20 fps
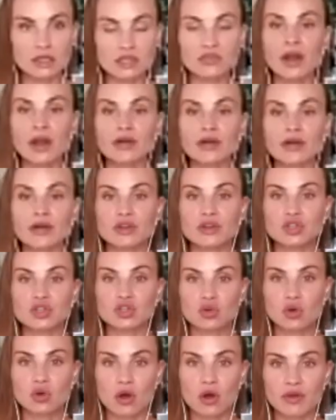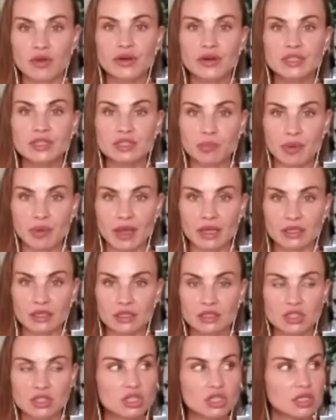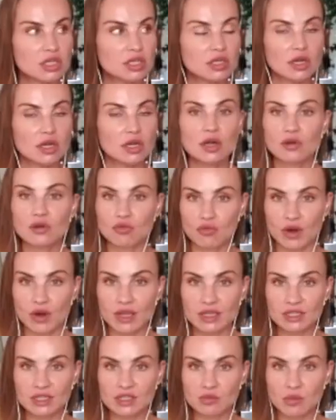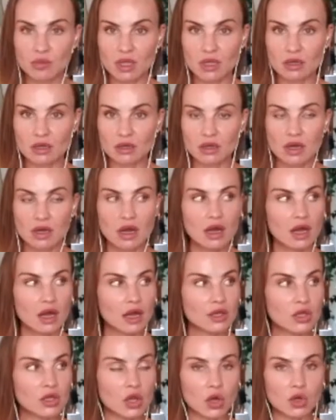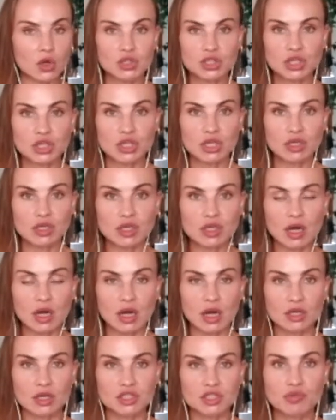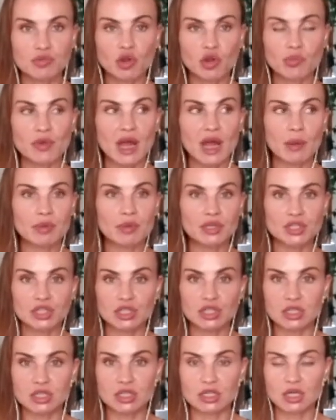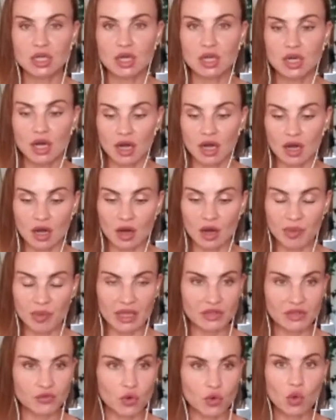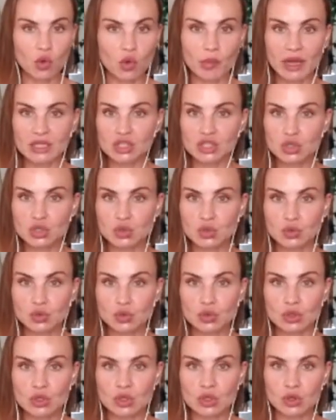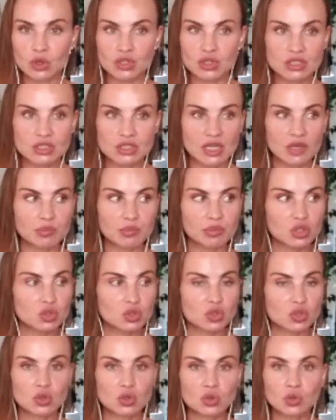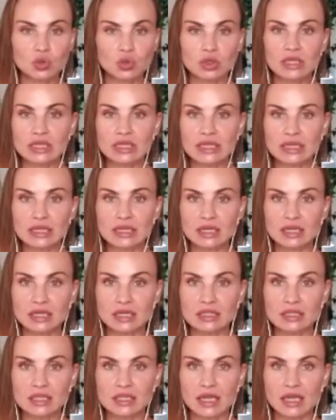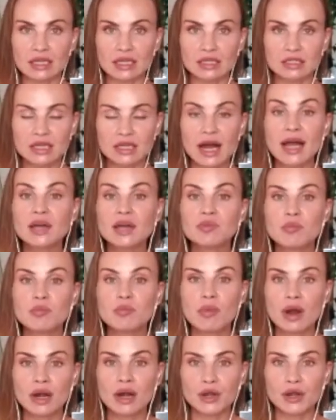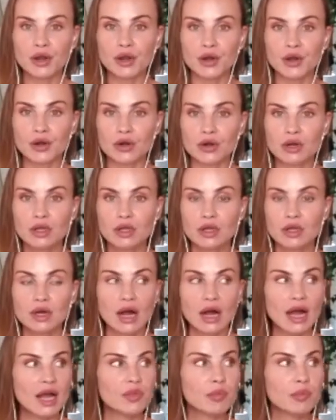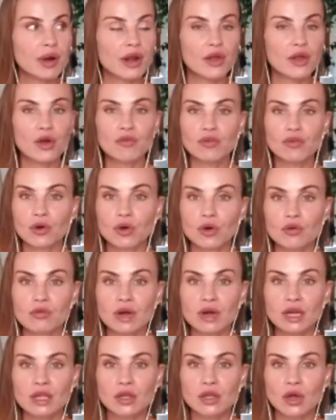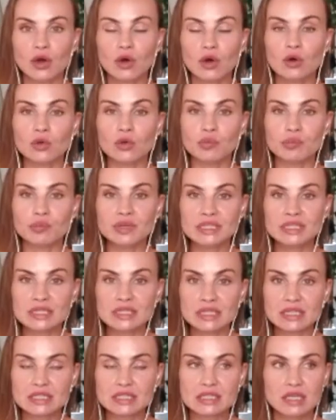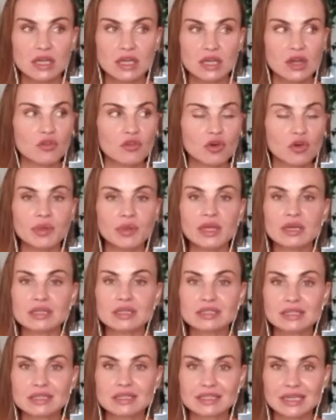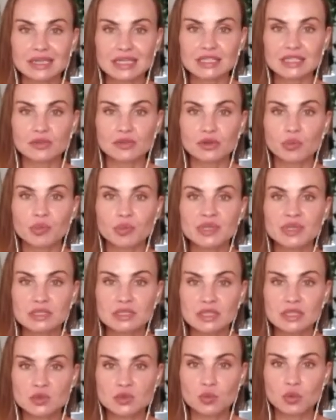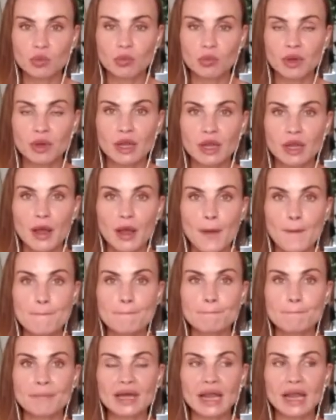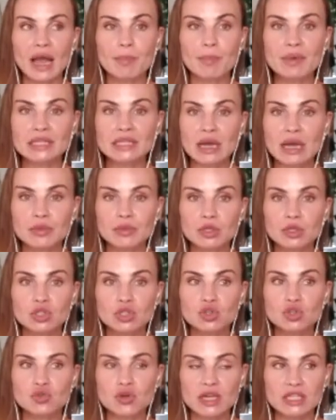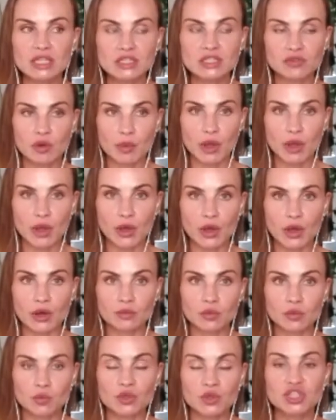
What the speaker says: very strong, very independent. She raised me, she brought me up, and she paid for all my school. She sent me to school in England, and I admire her. I admire her for running her own business, for being a successful businesswoman. But I picked up the traits from her, which